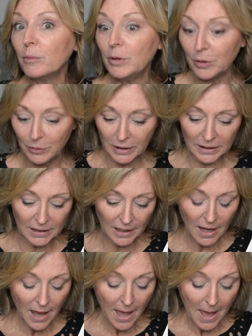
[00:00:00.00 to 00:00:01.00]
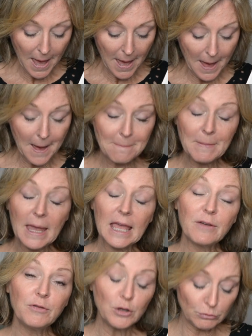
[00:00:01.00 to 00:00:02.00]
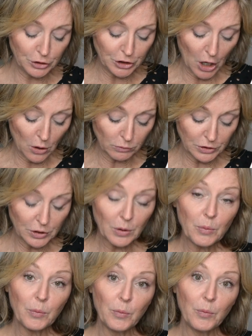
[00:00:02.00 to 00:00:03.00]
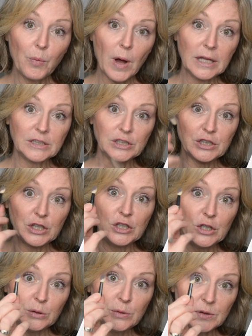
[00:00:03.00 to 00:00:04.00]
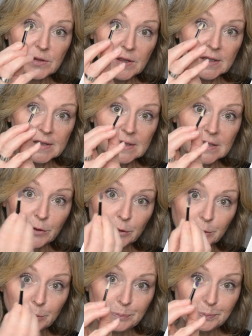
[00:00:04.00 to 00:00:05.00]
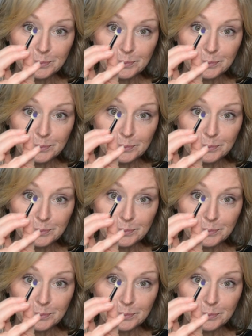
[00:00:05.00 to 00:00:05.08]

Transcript: muted. Um, if you don't want to use this little